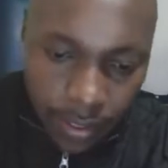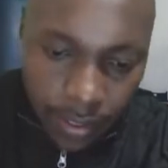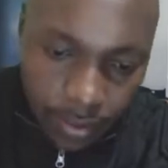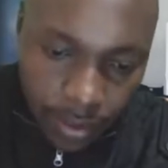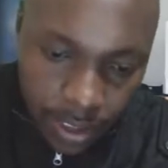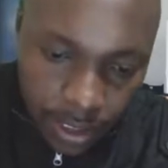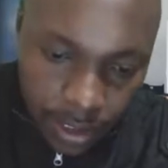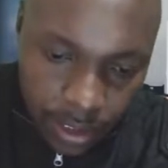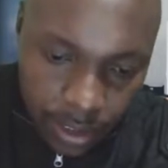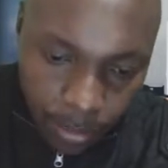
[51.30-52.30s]
This
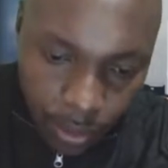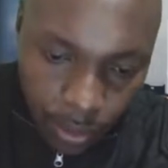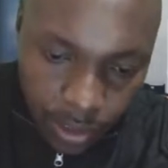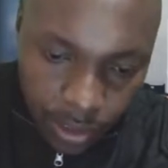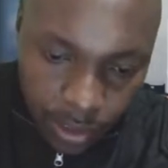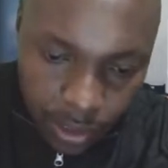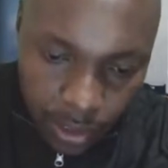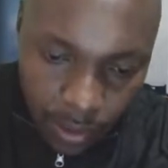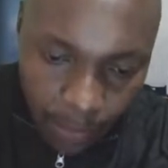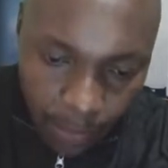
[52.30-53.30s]
is the point,
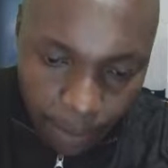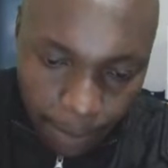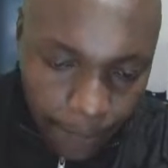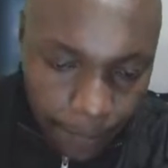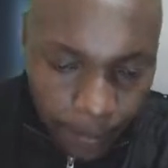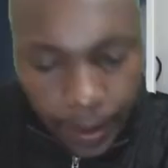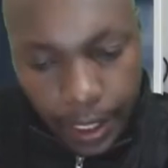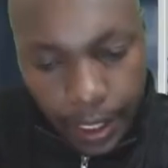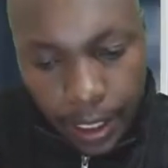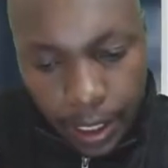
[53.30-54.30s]

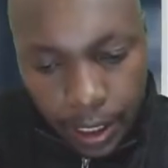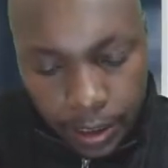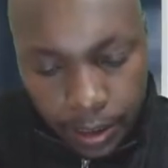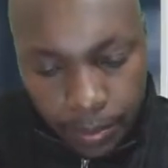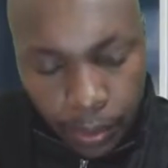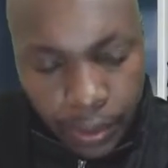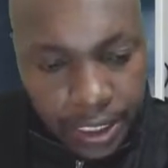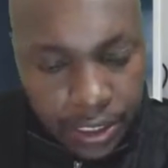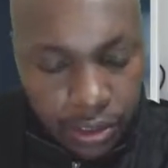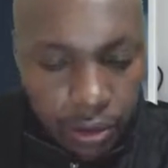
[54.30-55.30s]
and the
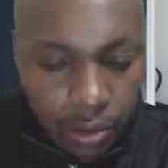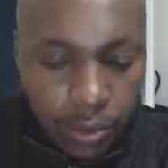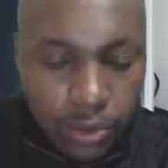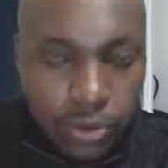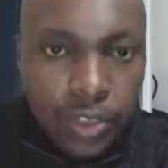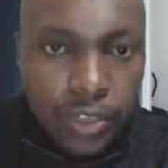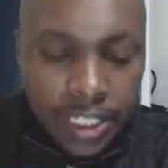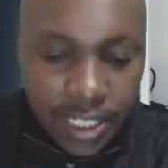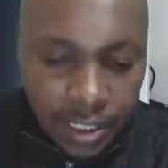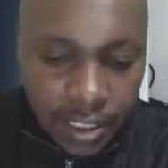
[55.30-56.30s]
point is common to the
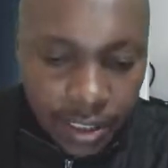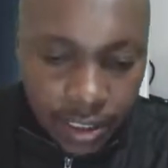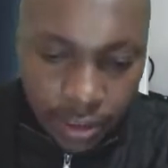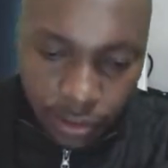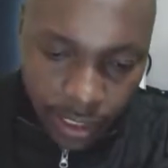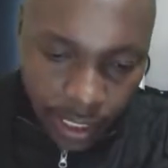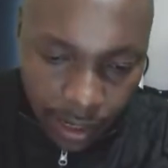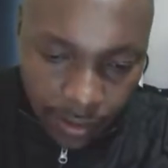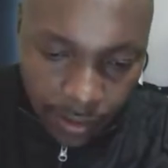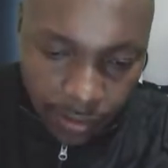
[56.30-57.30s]
tangent and to the
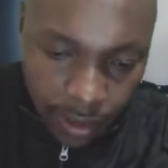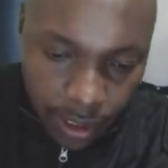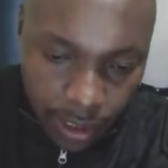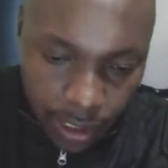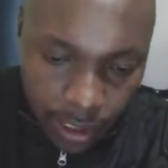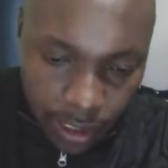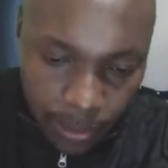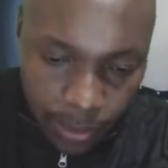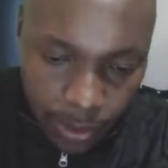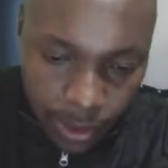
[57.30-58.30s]
curve, and that
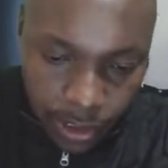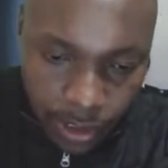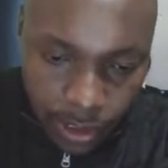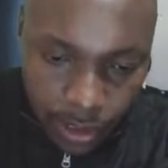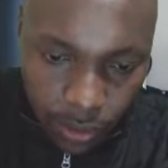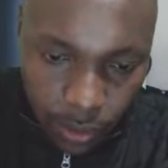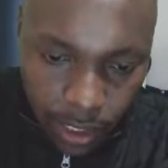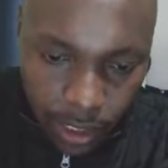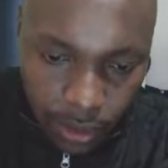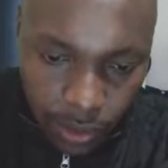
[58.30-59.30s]
point is
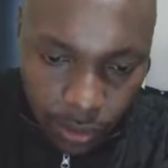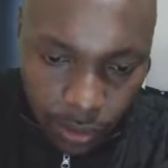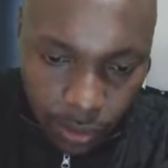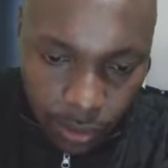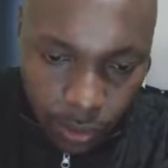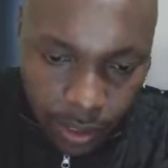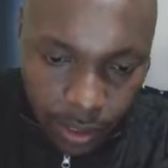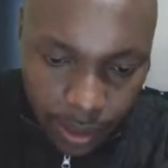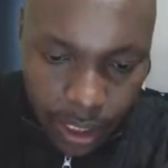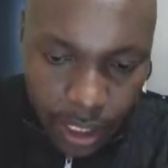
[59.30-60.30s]
1,
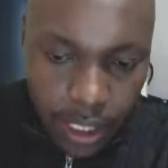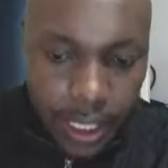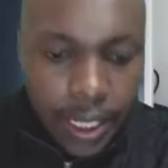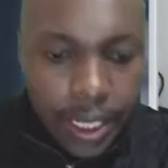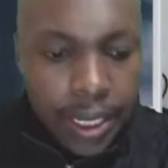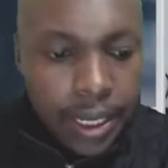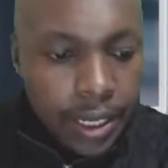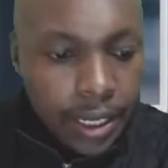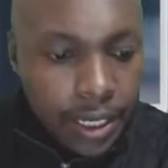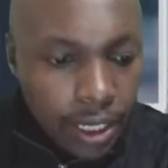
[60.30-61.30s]

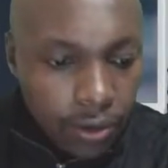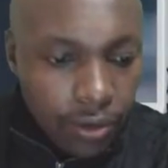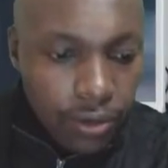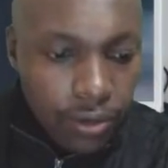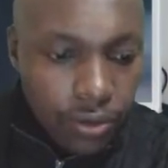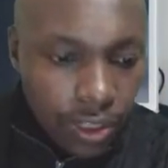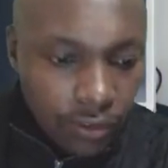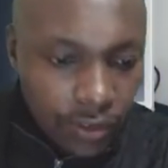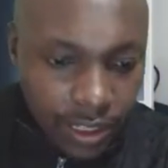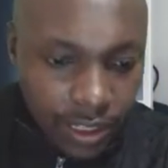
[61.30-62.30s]
1. Now you're
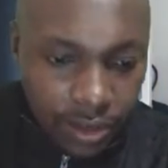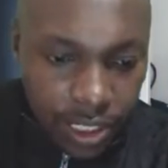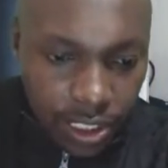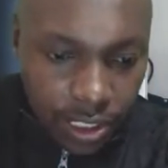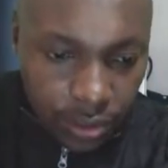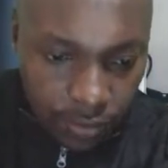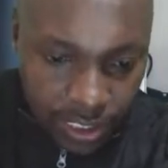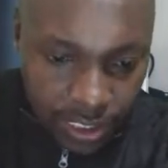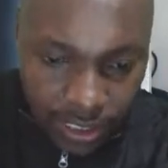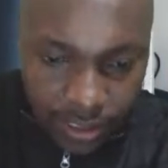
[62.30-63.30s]
given the gradient of the
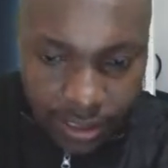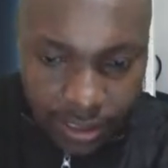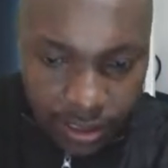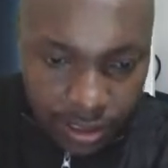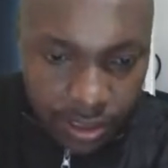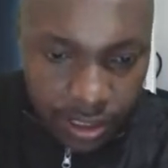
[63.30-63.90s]
tangent, this